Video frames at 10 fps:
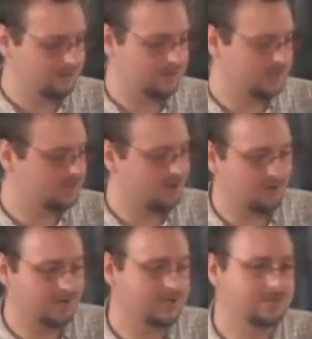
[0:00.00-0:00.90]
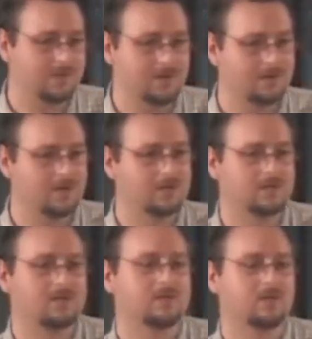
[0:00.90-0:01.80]
during this whole
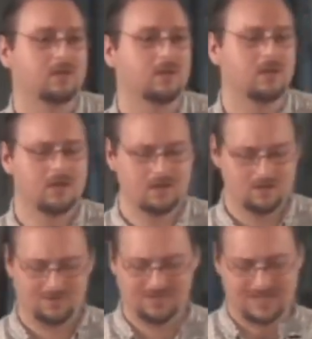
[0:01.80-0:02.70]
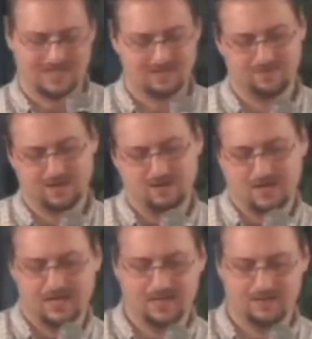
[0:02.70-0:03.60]
experience was at the
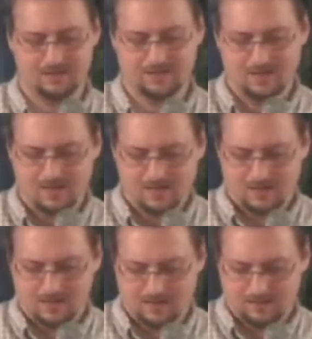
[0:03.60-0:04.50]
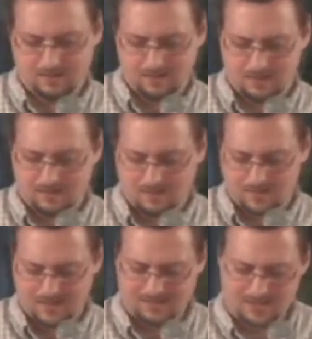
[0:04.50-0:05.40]
very end, and
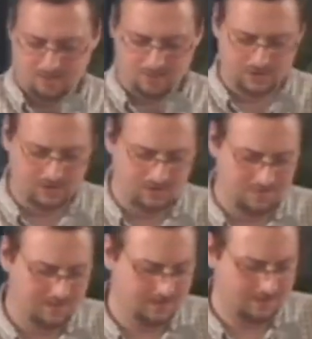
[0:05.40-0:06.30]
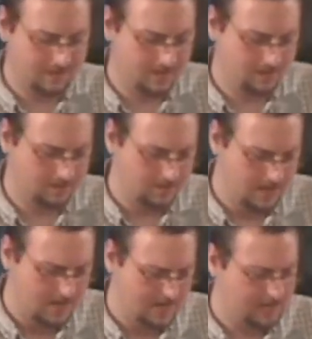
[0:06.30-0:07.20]
as I was suspended there, and,
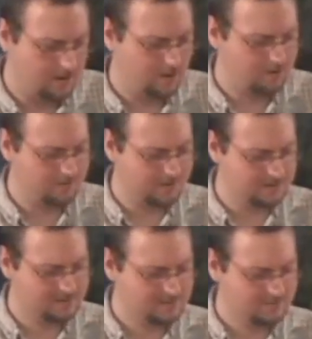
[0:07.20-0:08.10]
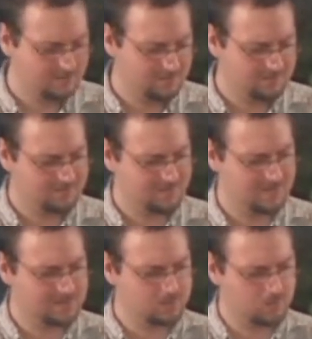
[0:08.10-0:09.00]
and I heard this,
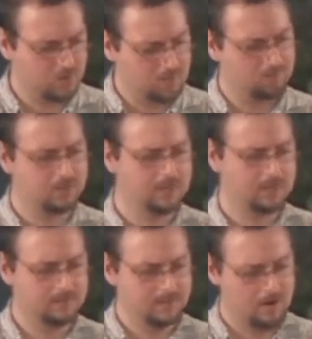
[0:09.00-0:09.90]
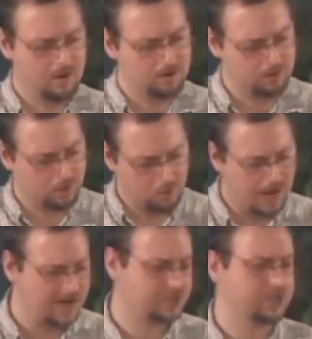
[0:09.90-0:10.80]
this rumbling, and then I heard a
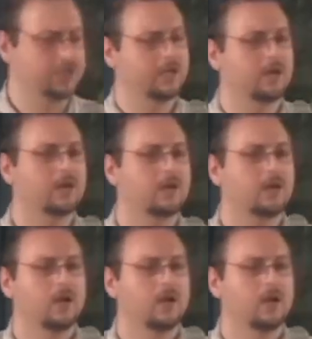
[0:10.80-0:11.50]
crashing.